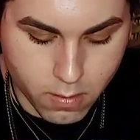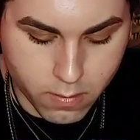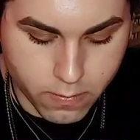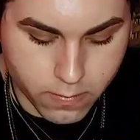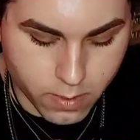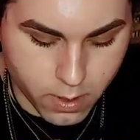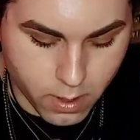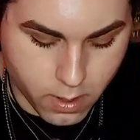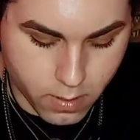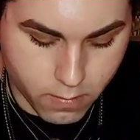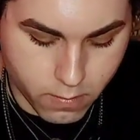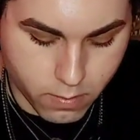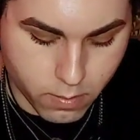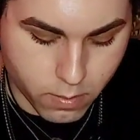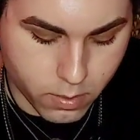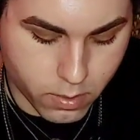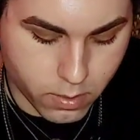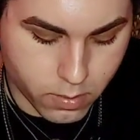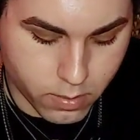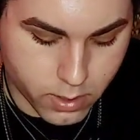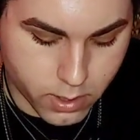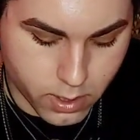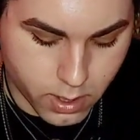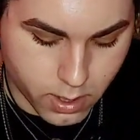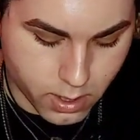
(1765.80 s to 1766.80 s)
For everyone
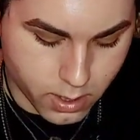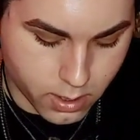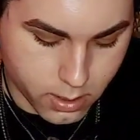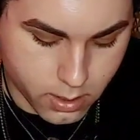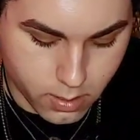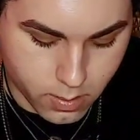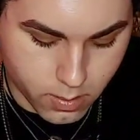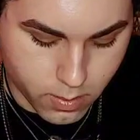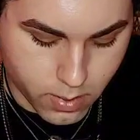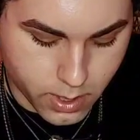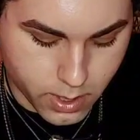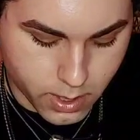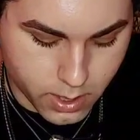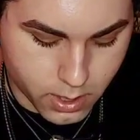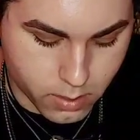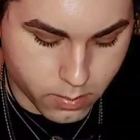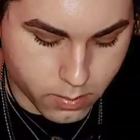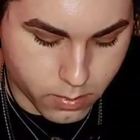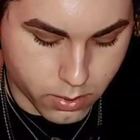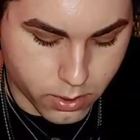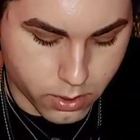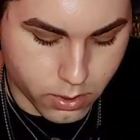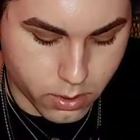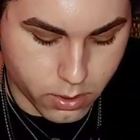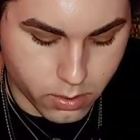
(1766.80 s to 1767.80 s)
who selected pile
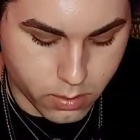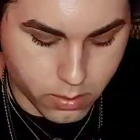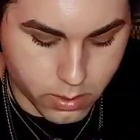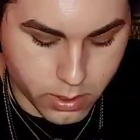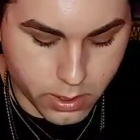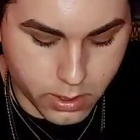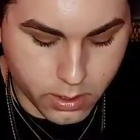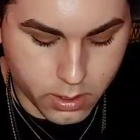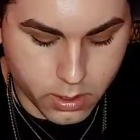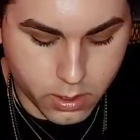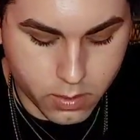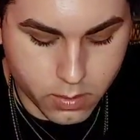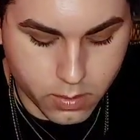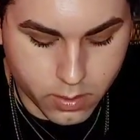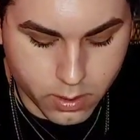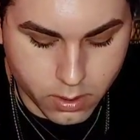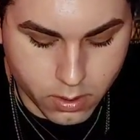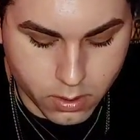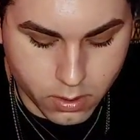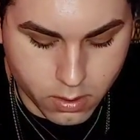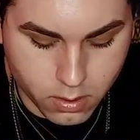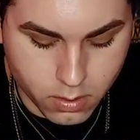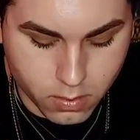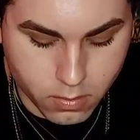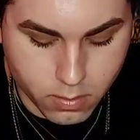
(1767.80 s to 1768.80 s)
number 2, it needs to be
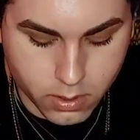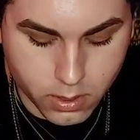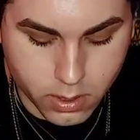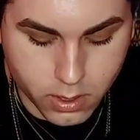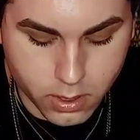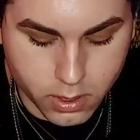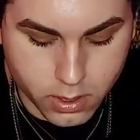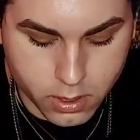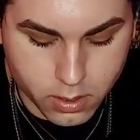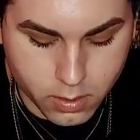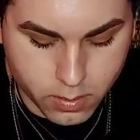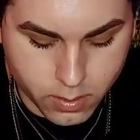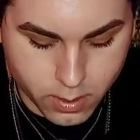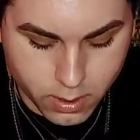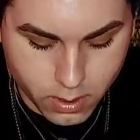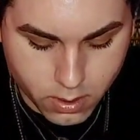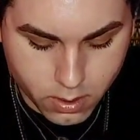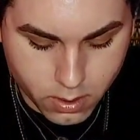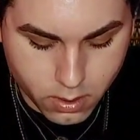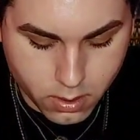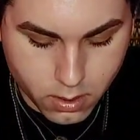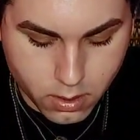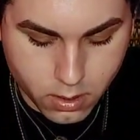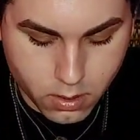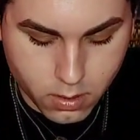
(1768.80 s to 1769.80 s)
known, it needs to be
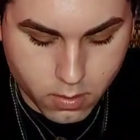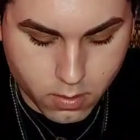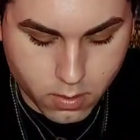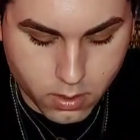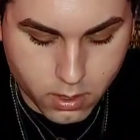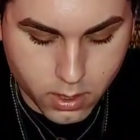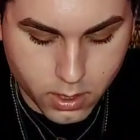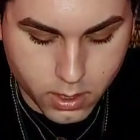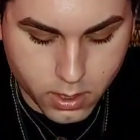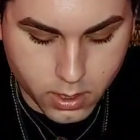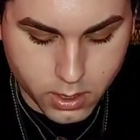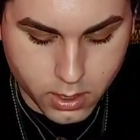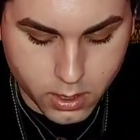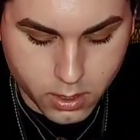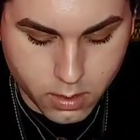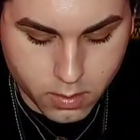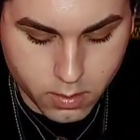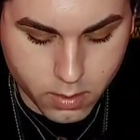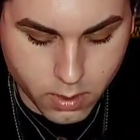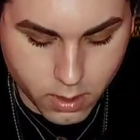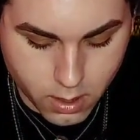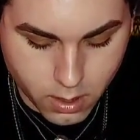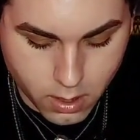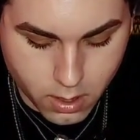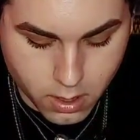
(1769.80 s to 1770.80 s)
heard, it needs to
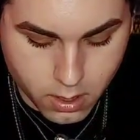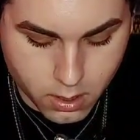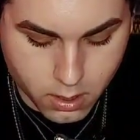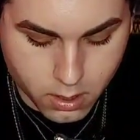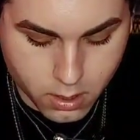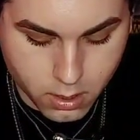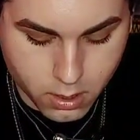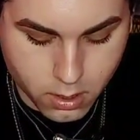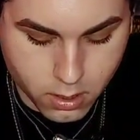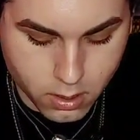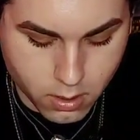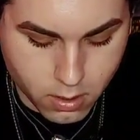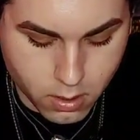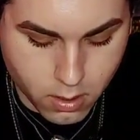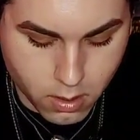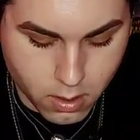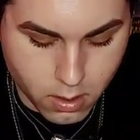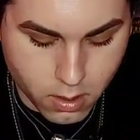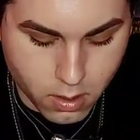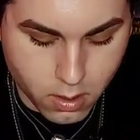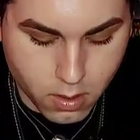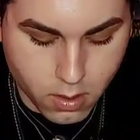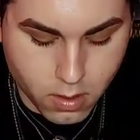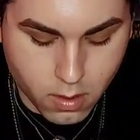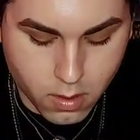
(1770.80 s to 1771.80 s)
be honored.
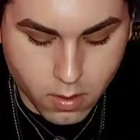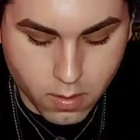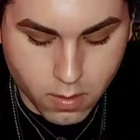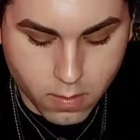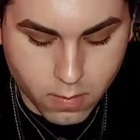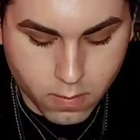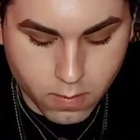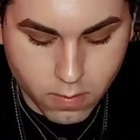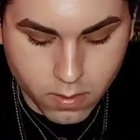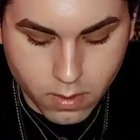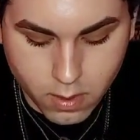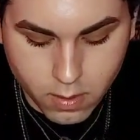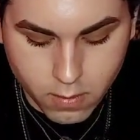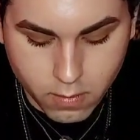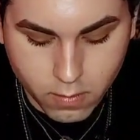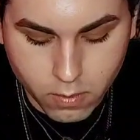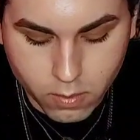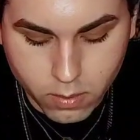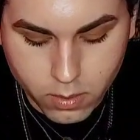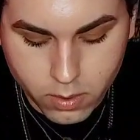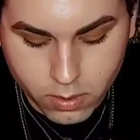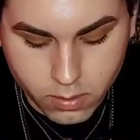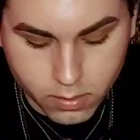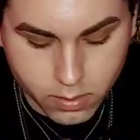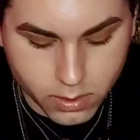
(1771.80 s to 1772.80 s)
For
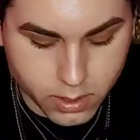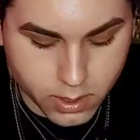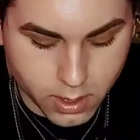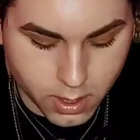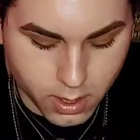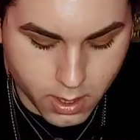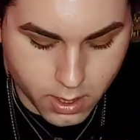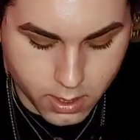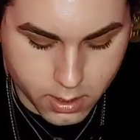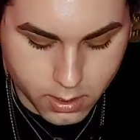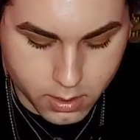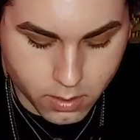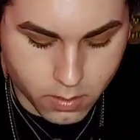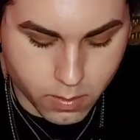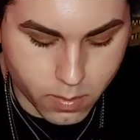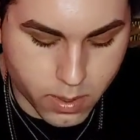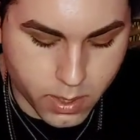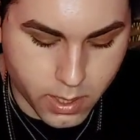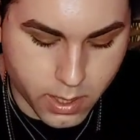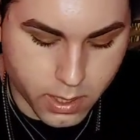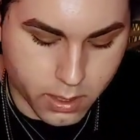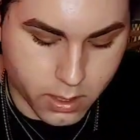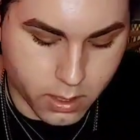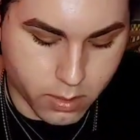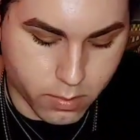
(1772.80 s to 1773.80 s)
everyone who selected
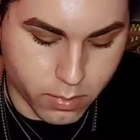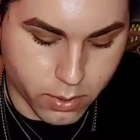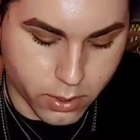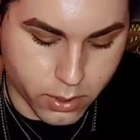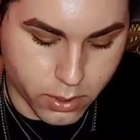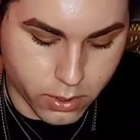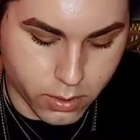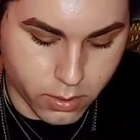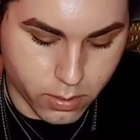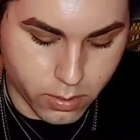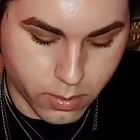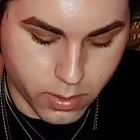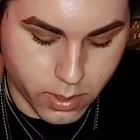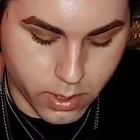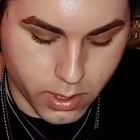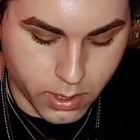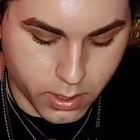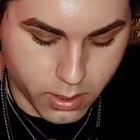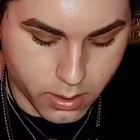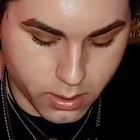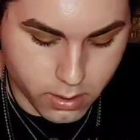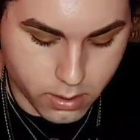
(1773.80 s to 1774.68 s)
pile number 2, please.